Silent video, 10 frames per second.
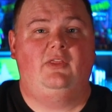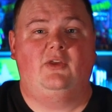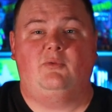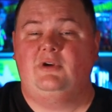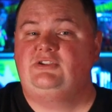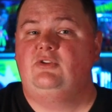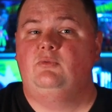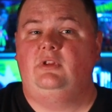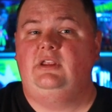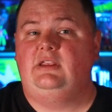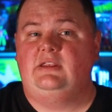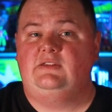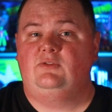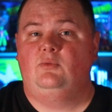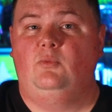The question really
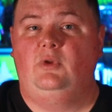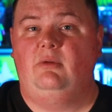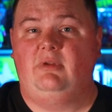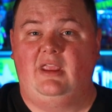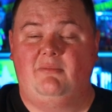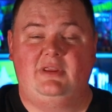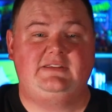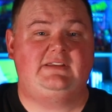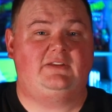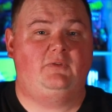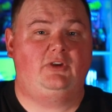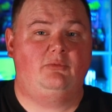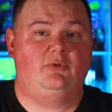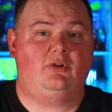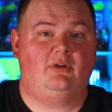is, would it be a
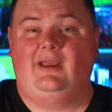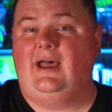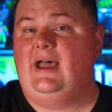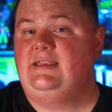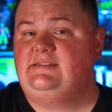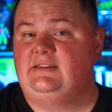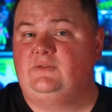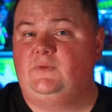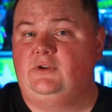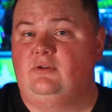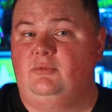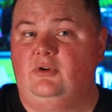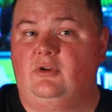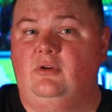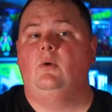mid-six-figure book, a high-six-figure
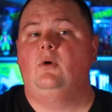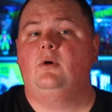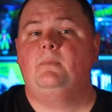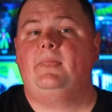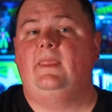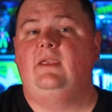book, or,